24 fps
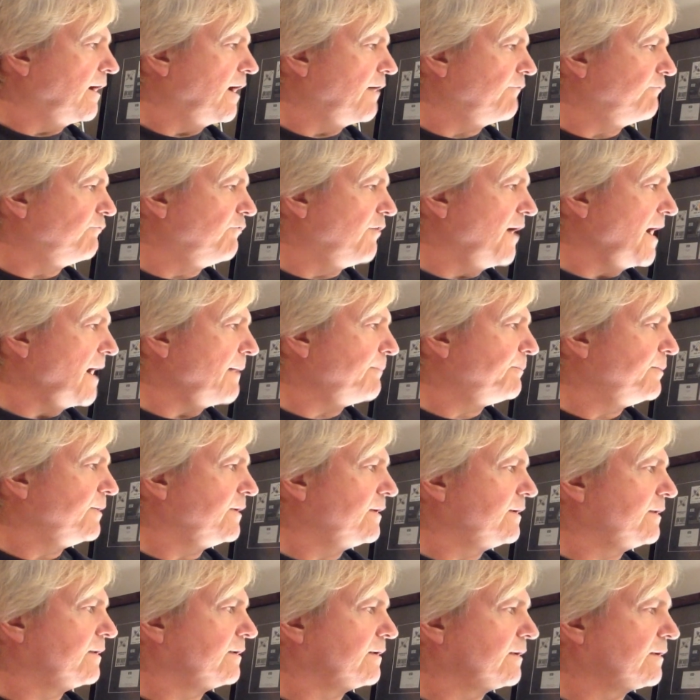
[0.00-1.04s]

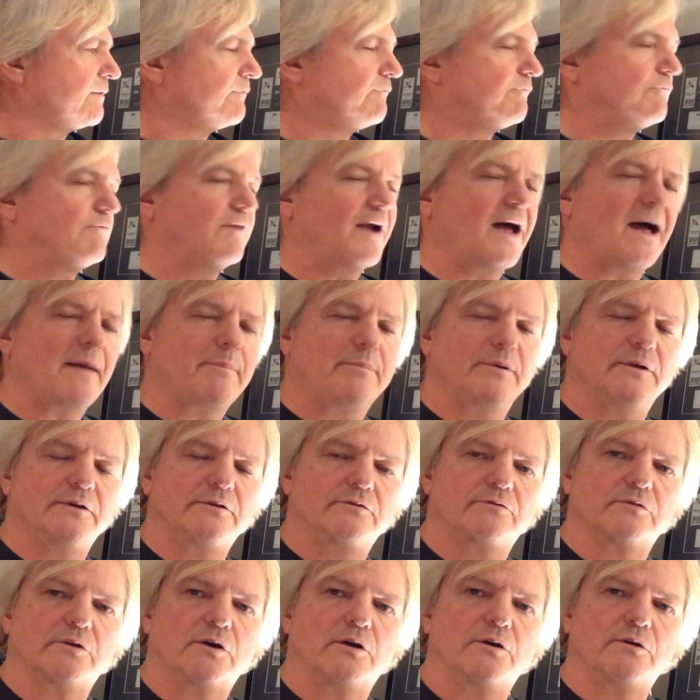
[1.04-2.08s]
rapid
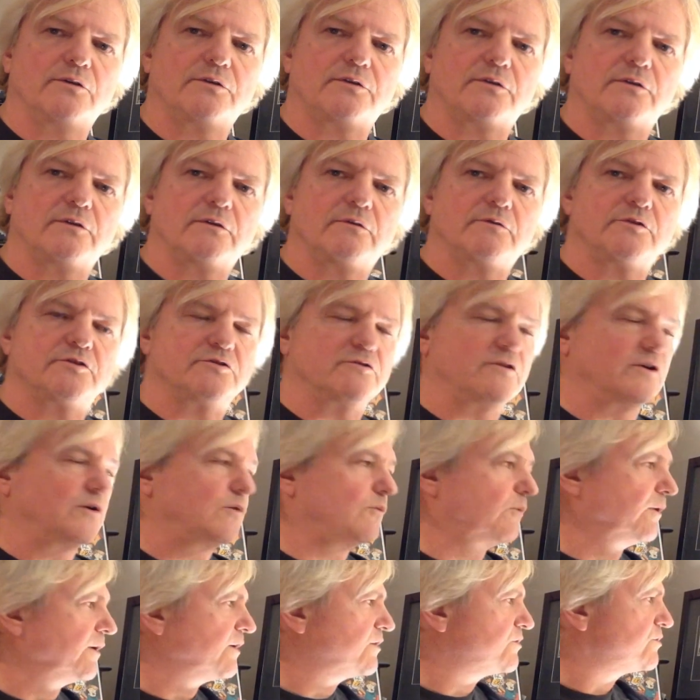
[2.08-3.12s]
growth during
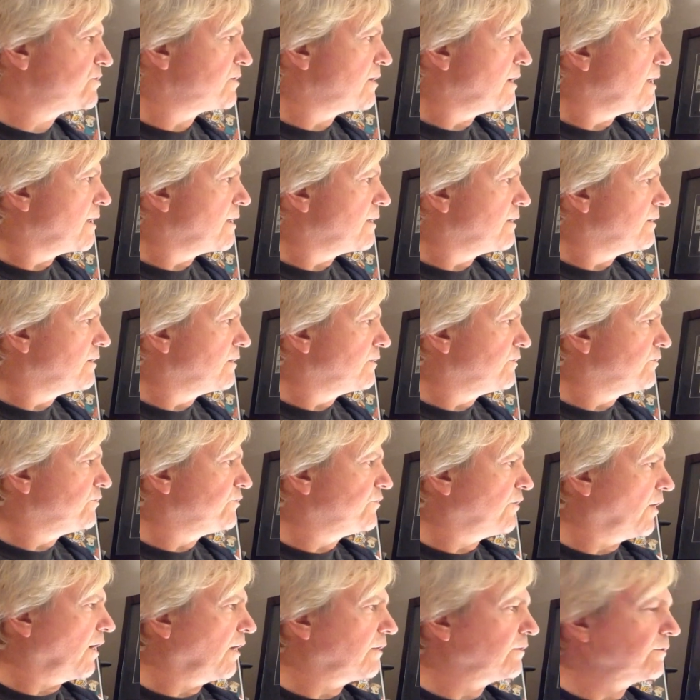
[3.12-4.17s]
which
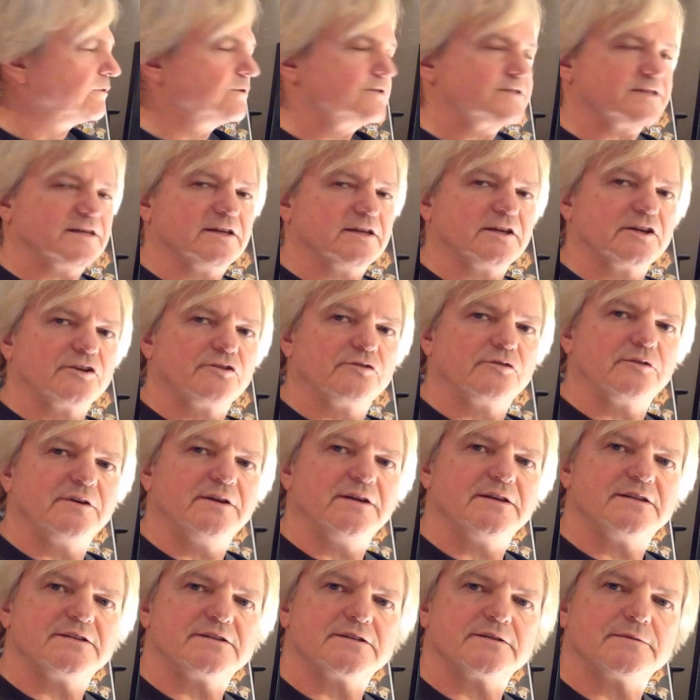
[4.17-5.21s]
dollars
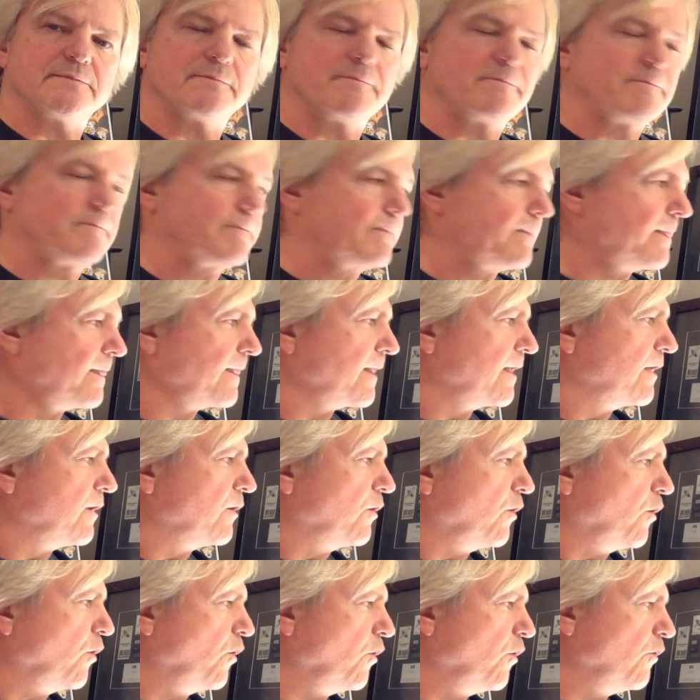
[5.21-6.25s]
increase
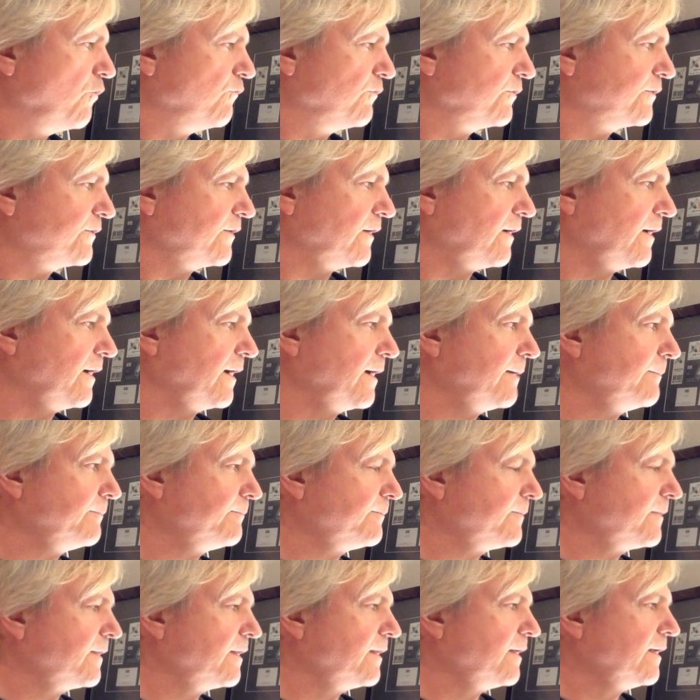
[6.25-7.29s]
over time
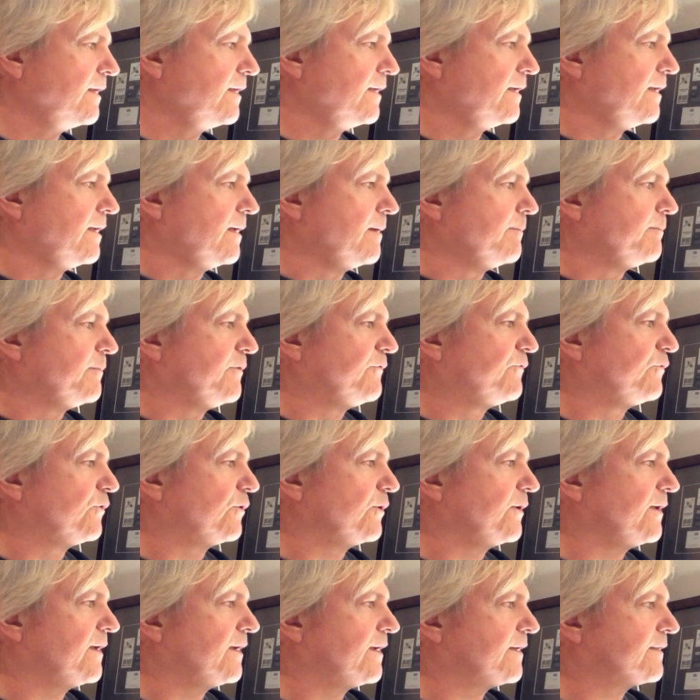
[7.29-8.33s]
before you
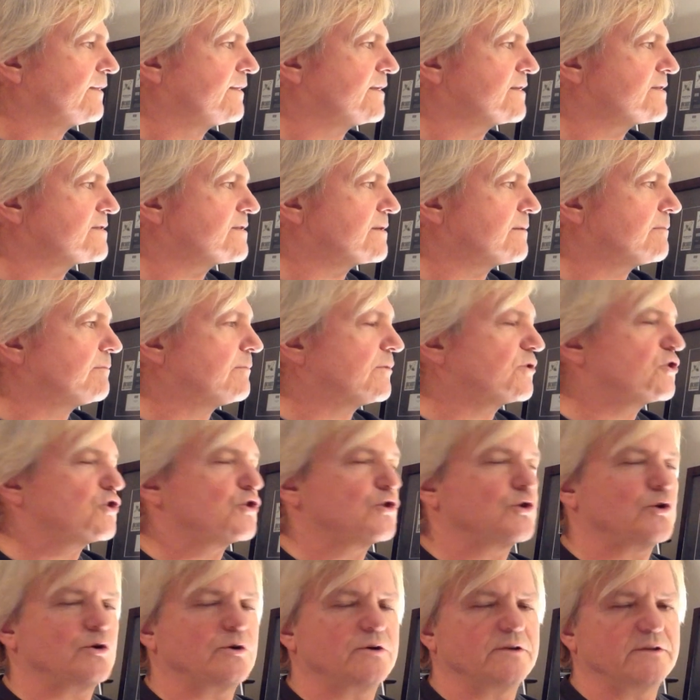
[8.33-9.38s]
hit this
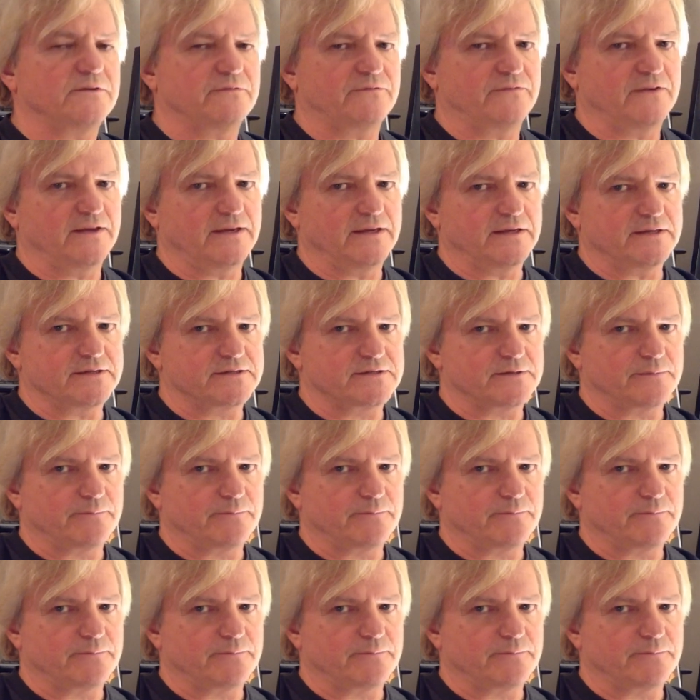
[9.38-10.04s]
maturity phase,